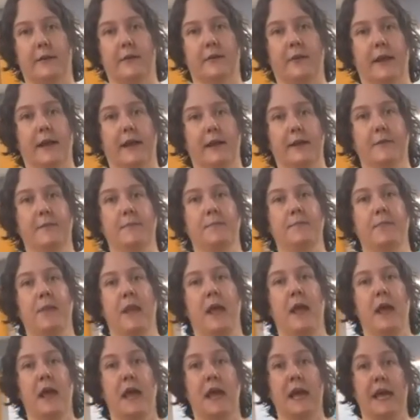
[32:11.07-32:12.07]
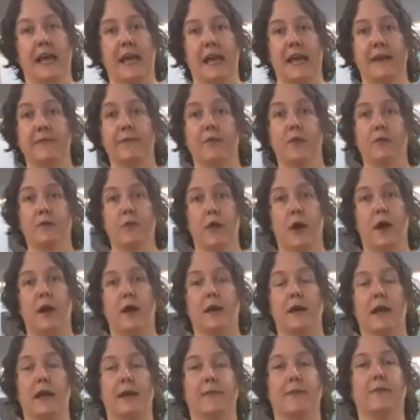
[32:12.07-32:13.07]
Okay, if
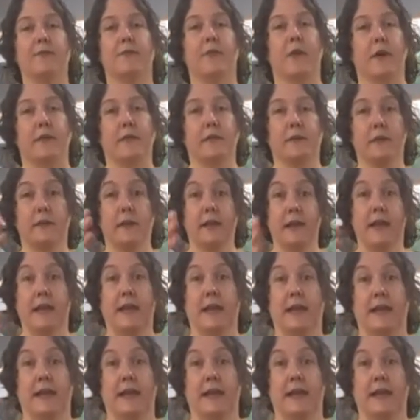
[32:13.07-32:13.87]
a fossil